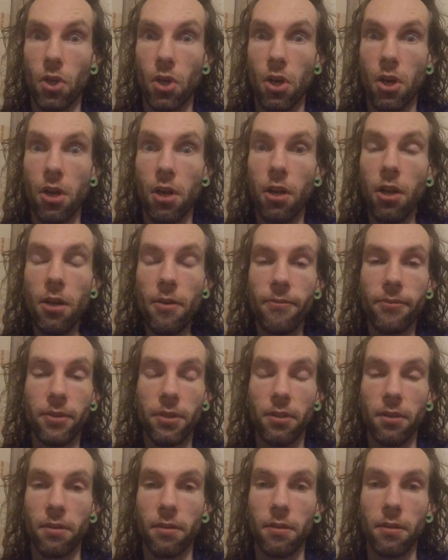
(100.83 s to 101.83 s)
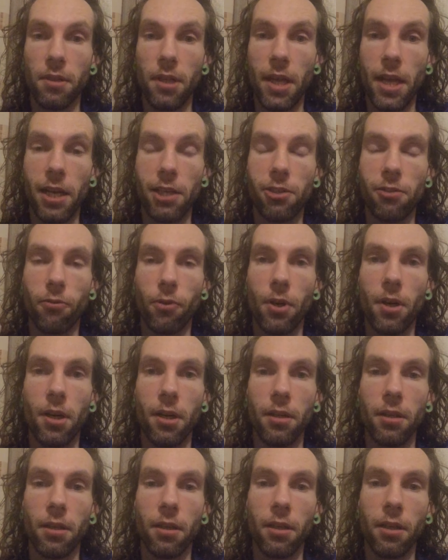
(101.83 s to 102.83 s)
loved the
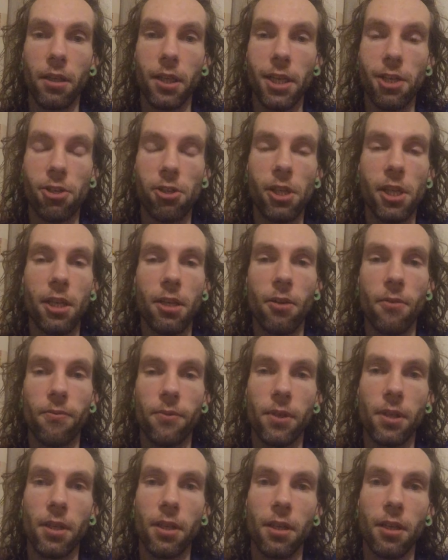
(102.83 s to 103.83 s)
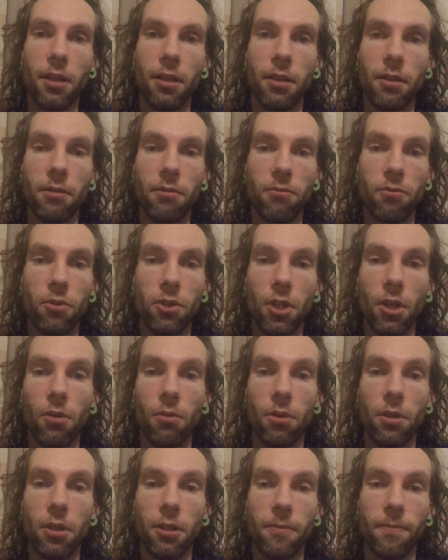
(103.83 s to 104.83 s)
extra gasoline of the
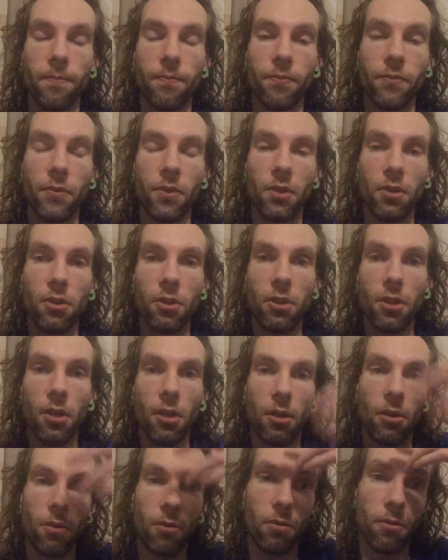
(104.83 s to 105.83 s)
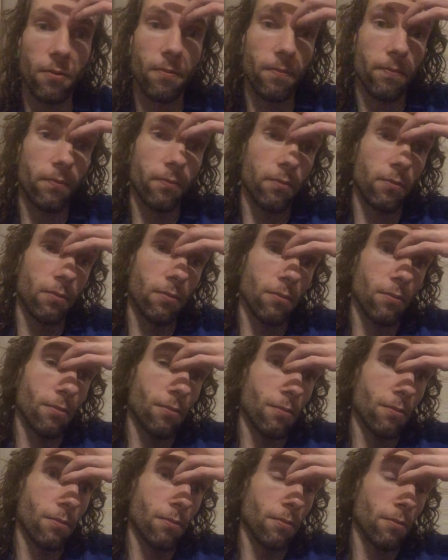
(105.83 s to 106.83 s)
choke. So
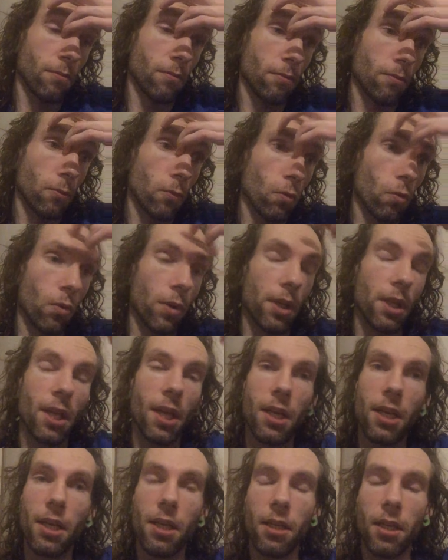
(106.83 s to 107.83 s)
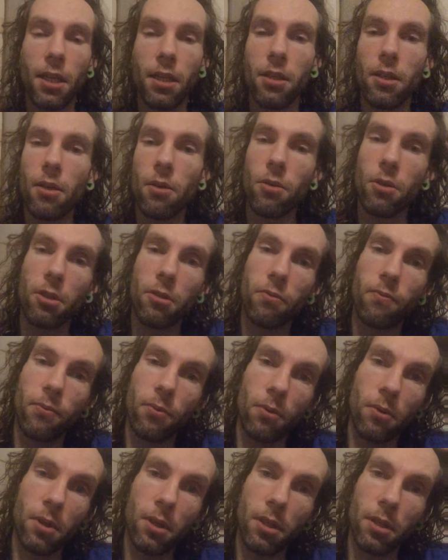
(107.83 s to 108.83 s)
with that in, I noticed
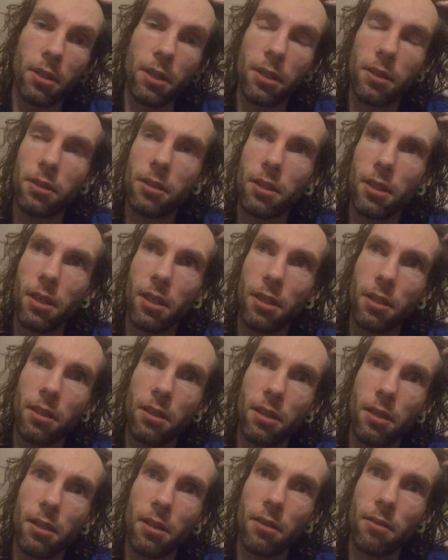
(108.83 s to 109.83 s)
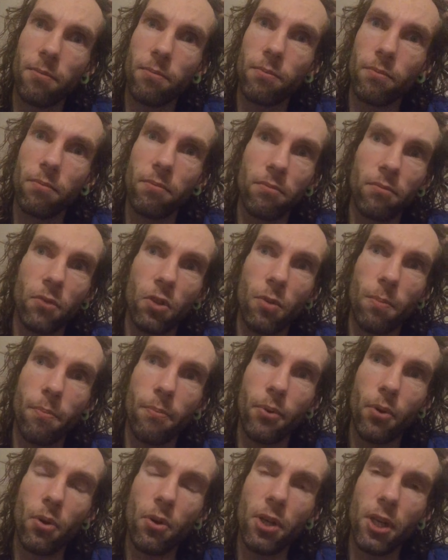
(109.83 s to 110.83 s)
that the
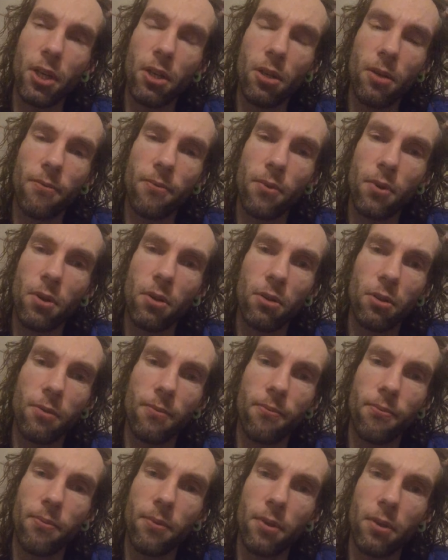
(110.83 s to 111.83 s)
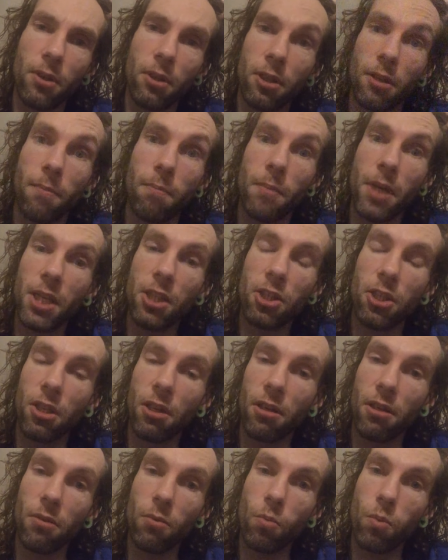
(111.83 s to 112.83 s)
burning of all the
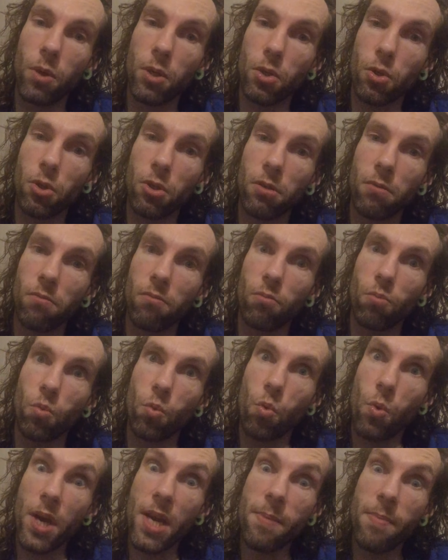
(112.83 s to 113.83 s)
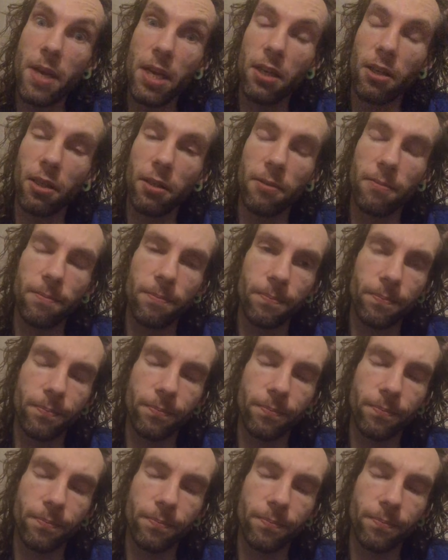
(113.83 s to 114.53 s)
mixture was way better.